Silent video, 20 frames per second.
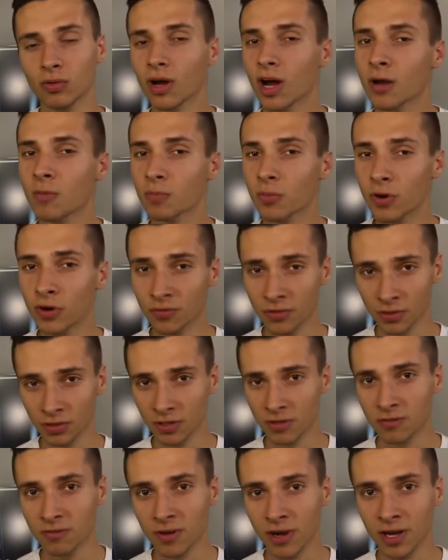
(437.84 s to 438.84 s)
I'm
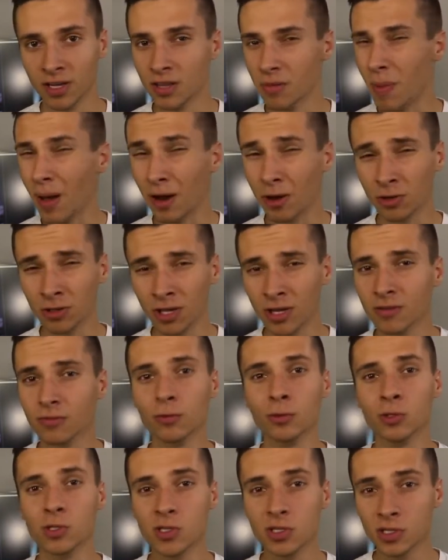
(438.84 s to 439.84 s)
perfectly fine. The battery life
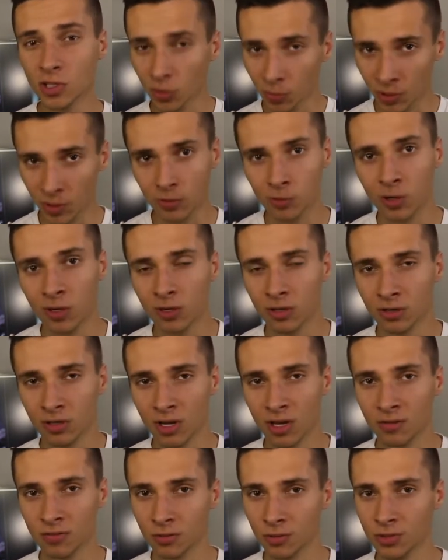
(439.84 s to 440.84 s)
will still be great on the
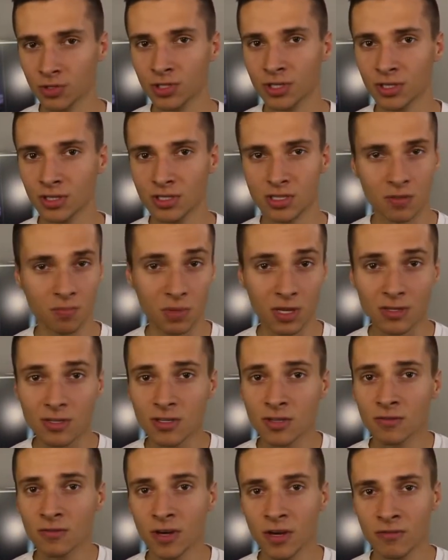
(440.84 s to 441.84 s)
iPhone 6. It beats
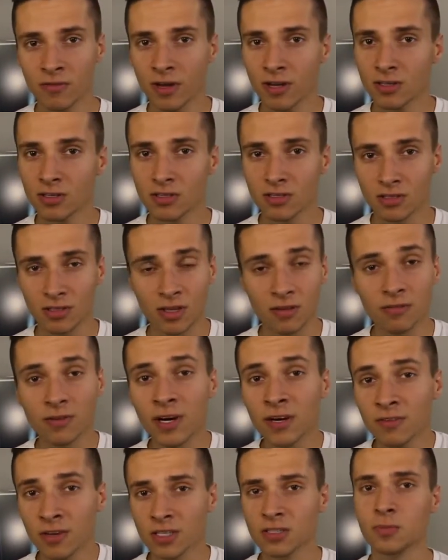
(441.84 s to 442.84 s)
the 5S, and the
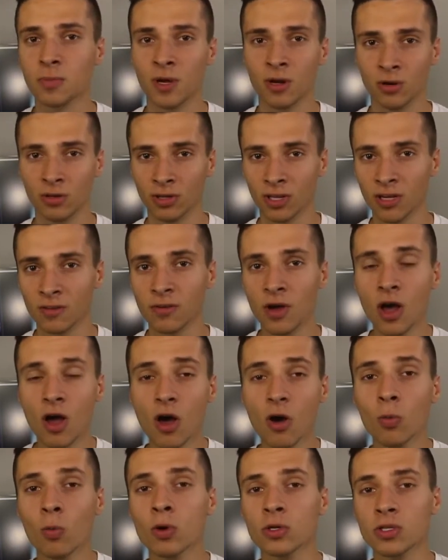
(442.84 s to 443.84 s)
5S battery
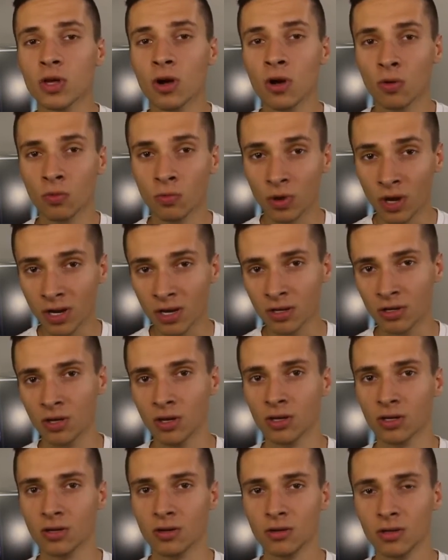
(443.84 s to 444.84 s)
life was already
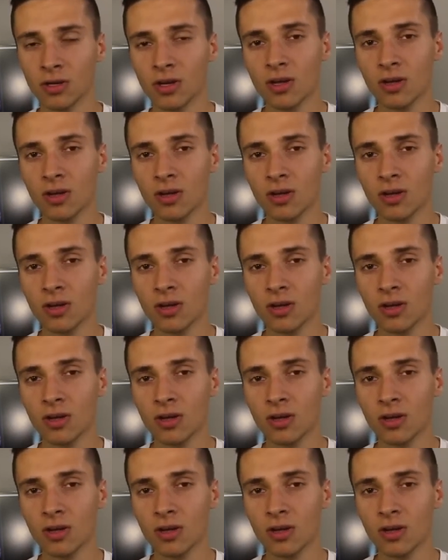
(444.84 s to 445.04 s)
good.